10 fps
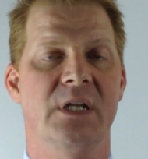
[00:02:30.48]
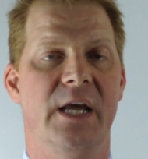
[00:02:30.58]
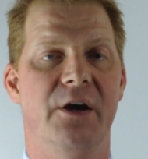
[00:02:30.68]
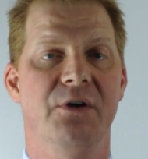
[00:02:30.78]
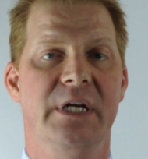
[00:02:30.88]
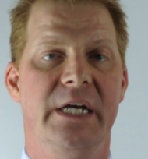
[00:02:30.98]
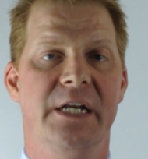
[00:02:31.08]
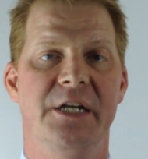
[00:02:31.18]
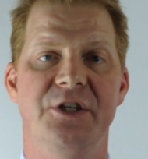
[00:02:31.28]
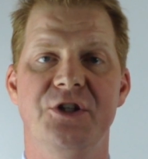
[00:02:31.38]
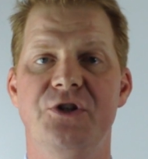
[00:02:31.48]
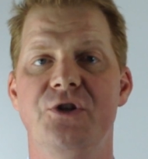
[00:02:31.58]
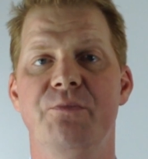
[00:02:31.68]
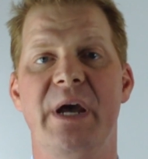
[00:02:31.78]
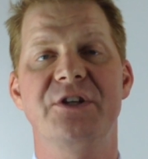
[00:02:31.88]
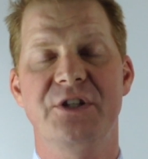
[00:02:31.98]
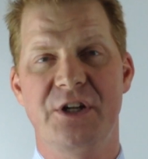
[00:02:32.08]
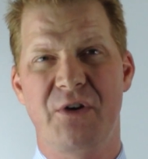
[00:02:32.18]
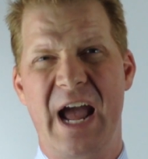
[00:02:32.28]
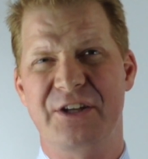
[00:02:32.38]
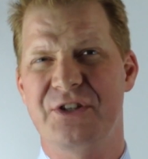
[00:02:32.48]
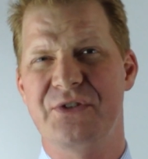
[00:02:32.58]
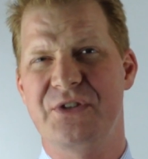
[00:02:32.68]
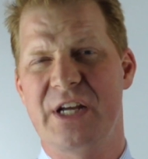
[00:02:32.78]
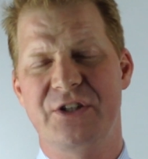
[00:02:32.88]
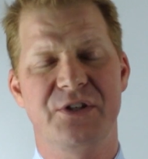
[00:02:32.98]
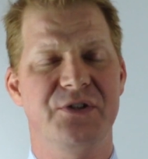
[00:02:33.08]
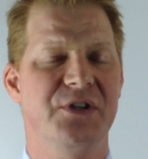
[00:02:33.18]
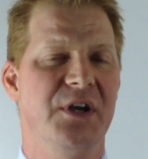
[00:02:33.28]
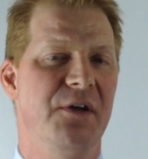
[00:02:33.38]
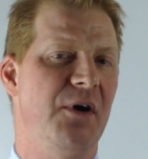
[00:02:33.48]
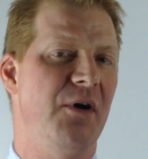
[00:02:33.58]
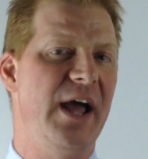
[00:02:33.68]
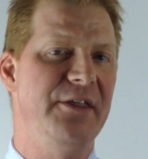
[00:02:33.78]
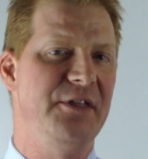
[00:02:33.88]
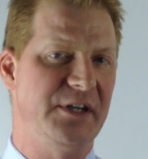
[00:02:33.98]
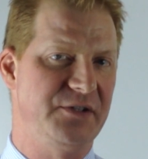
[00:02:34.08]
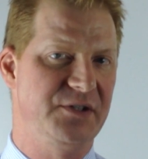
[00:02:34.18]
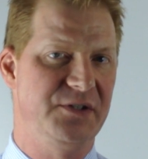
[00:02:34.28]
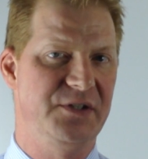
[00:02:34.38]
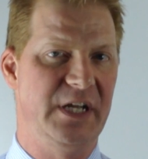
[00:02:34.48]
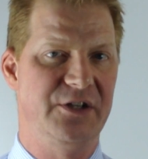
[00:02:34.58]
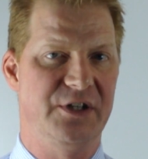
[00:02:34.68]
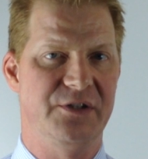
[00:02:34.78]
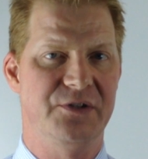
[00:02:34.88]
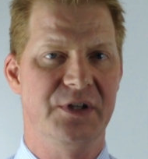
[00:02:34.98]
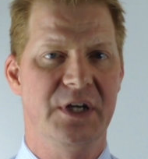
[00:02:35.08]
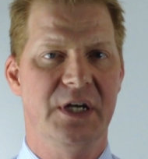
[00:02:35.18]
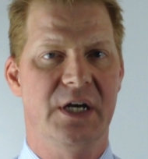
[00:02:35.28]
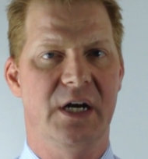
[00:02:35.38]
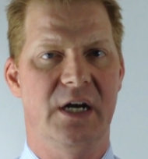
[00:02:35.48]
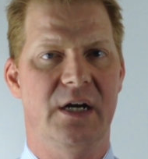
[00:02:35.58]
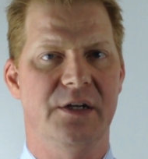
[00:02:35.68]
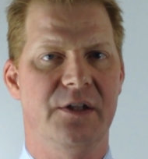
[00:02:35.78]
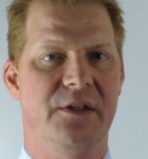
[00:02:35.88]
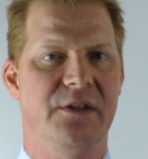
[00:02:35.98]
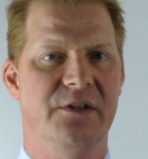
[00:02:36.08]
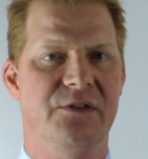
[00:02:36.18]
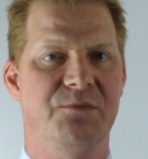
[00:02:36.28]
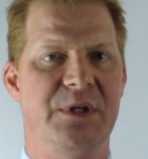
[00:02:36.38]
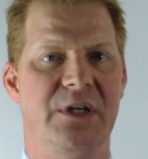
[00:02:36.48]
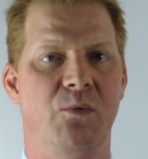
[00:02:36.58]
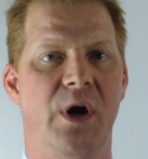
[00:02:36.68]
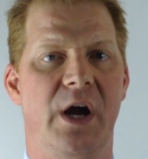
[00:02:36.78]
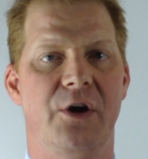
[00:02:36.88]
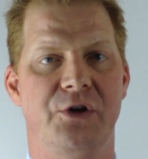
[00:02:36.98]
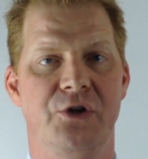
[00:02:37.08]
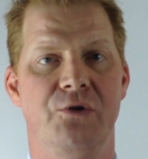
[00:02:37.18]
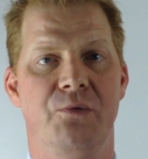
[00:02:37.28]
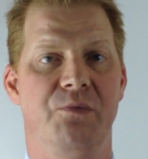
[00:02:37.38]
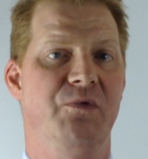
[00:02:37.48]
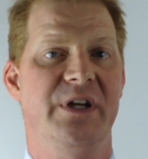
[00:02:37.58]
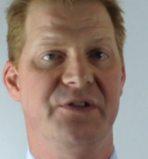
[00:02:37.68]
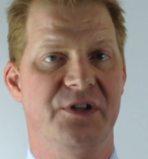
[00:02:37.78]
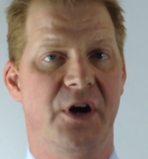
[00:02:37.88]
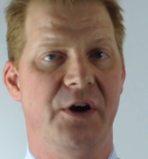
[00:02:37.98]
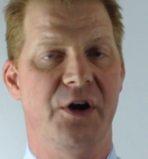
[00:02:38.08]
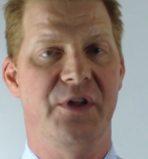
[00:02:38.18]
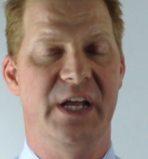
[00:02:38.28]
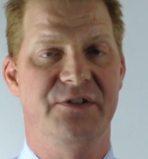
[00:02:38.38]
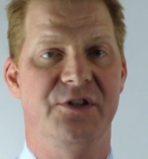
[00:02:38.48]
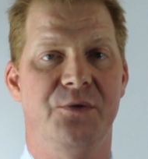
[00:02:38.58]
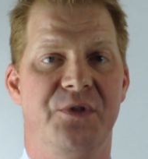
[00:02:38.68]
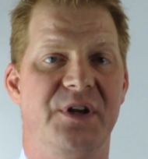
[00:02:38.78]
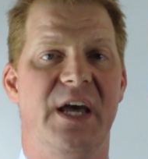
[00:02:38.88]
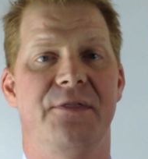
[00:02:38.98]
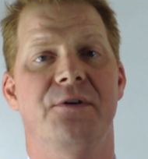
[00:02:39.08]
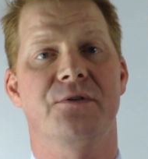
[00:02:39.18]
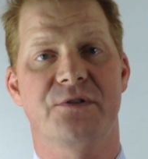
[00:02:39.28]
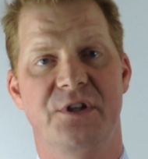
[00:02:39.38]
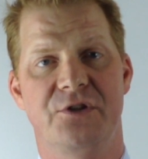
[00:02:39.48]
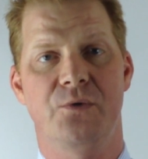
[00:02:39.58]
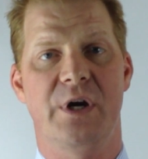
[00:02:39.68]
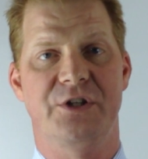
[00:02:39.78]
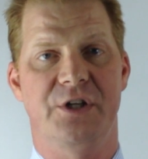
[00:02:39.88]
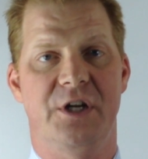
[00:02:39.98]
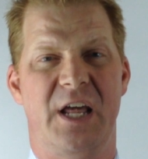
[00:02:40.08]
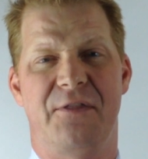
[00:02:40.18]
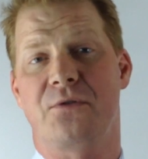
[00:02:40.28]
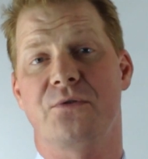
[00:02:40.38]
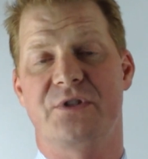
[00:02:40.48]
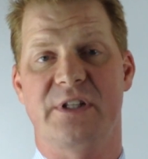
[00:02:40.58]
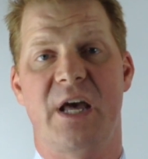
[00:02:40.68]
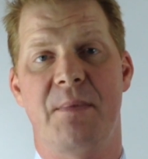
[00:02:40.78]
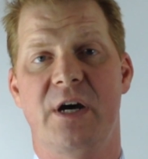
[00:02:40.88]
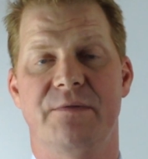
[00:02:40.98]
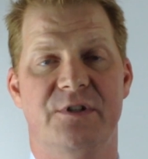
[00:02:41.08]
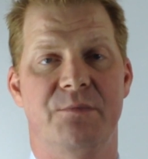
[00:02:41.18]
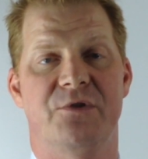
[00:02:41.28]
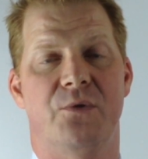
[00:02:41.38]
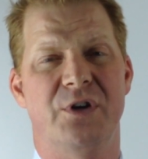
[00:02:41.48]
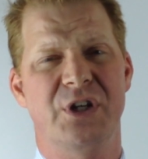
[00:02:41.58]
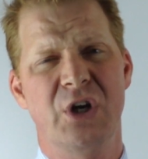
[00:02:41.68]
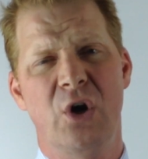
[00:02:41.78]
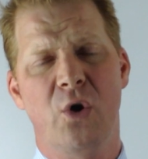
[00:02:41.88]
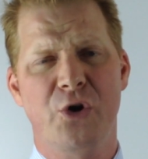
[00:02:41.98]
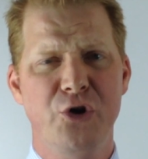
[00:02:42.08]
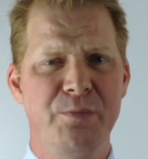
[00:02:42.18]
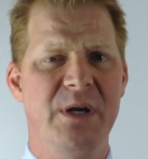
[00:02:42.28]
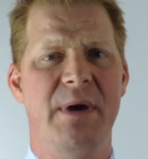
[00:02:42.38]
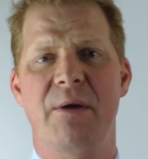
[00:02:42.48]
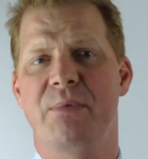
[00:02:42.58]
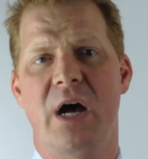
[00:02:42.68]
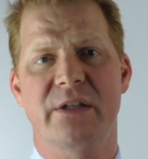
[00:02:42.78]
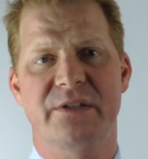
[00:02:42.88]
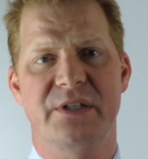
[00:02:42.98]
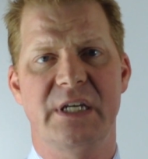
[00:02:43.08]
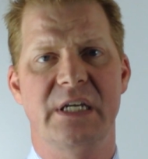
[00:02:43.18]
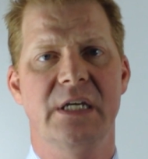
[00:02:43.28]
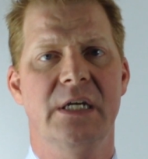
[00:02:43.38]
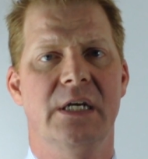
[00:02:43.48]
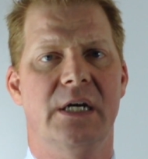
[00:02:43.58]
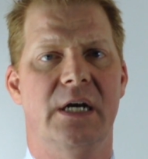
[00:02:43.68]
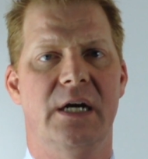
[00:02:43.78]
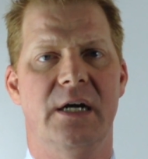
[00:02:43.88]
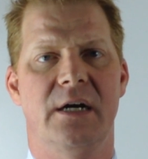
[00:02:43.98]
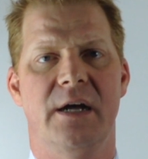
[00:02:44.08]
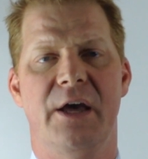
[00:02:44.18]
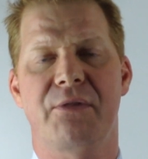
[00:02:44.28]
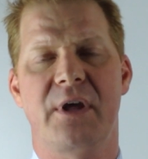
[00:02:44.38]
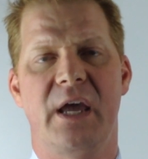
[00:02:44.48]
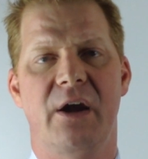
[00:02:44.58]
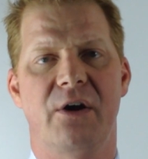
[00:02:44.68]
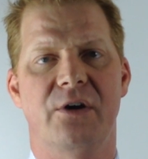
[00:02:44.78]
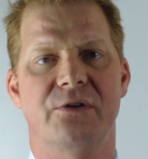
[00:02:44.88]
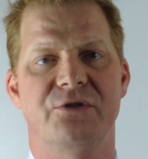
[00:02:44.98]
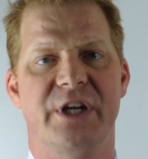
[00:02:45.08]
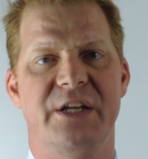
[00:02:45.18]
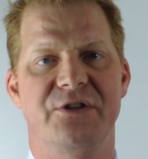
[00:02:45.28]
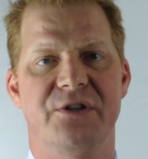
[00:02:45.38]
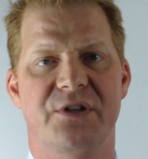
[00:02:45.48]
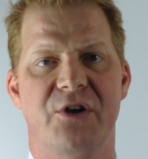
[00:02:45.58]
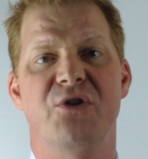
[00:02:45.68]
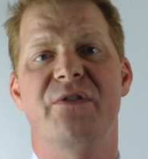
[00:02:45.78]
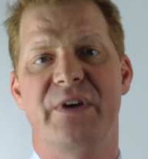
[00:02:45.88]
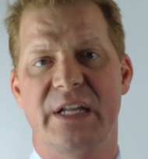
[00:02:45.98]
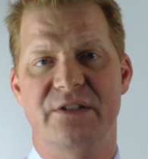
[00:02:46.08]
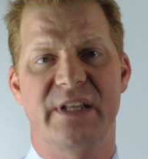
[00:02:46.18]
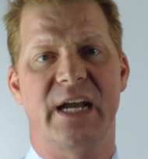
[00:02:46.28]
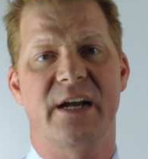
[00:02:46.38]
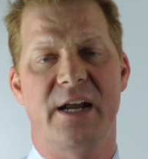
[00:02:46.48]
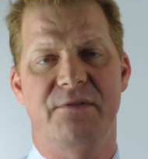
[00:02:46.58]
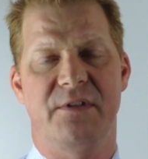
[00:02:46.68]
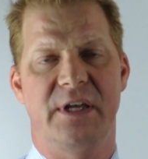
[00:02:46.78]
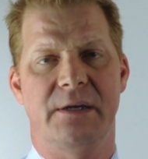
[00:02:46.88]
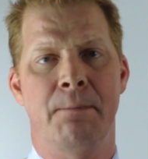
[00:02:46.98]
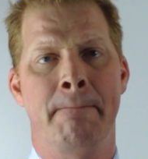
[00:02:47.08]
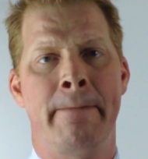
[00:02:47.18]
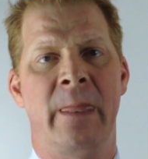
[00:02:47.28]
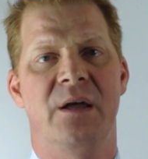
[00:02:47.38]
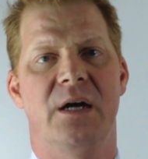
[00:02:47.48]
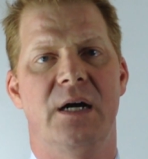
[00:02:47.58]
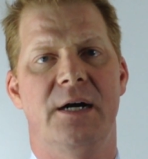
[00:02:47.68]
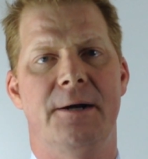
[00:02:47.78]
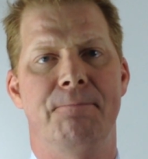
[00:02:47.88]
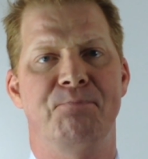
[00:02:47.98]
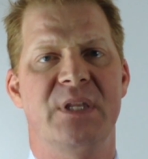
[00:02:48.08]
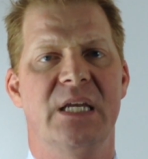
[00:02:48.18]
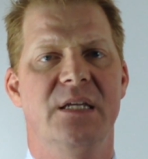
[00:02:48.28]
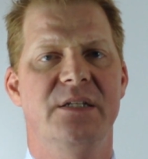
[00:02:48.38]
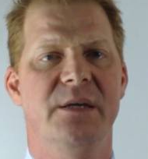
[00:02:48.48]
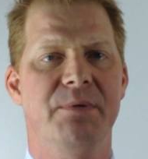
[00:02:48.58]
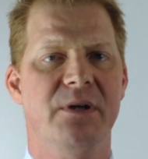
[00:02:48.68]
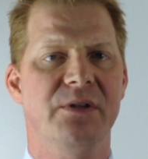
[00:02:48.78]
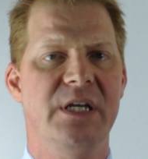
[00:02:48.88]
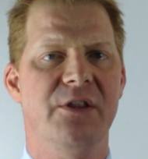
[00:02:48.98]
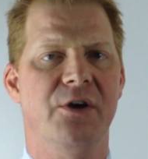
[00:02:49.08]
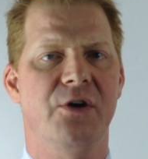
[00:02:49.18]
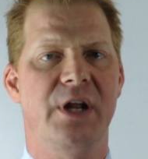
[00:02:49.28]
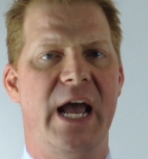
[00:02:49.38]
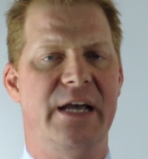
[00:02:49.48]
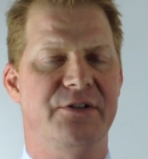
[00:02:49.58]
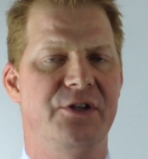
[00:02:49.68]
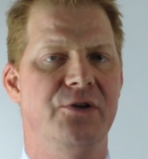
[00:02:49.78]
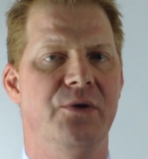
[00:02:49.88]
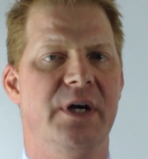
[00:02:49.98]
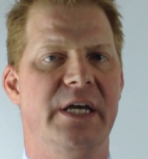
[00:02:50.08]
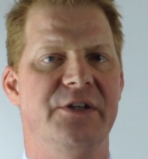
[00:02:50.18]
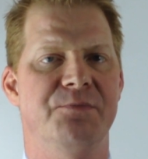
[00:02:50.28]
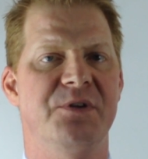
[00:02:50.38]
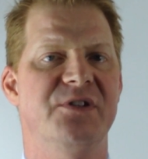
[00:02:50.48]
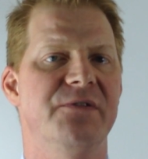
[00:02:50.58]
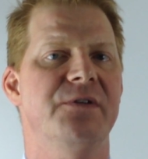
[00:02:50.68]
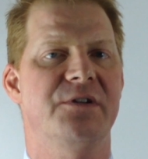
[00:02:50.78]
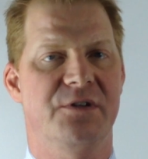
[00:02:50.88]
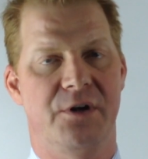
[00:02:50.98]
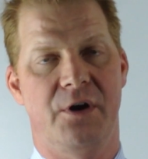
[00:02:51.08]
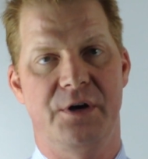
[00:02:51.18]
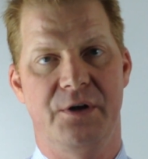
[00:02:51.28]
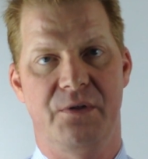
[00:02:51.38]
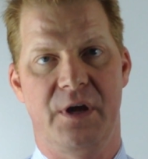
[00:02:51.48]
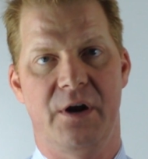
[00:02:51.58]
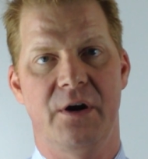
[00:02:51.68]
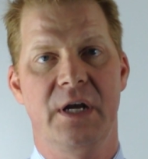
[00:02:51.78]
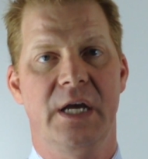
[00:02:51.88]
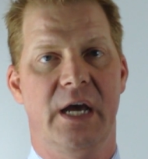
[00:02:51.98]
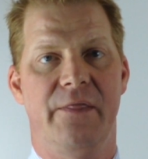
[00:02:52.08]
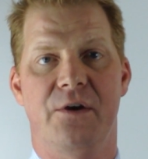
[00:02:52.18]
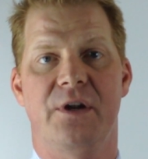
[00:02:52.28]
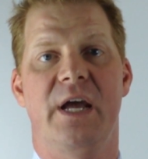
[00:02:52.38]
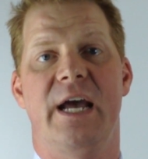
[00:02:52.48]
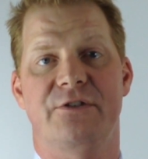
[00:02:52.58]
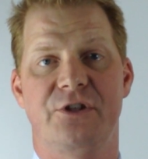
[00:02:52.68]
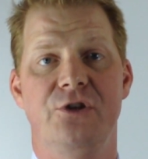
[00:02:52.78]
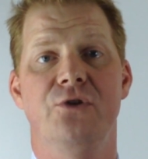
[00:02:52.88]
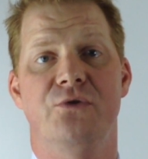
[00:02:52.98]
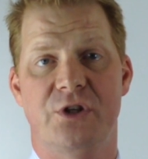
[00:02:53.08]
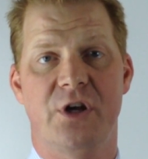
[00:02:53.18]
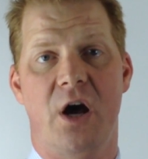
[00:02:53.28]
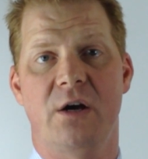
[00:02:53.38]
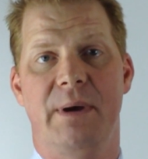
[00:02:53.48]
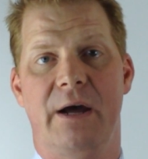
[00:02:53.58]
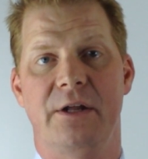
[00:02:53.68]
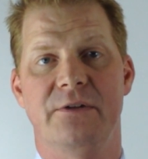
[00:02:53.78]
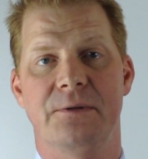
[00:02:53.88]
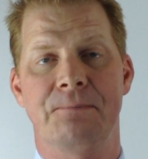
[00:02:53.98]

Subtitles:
Now, in addition to patient interaction stations, there are ethics stations. This would be where you read a scenario that has to do with an ethical situation, an ethical dilemma of some sort, or it could be about policy, healthcare changes, current events, that kind of thing. Typically, they're going to ask you a specific scenario there, and they're going to ask you to talk about it.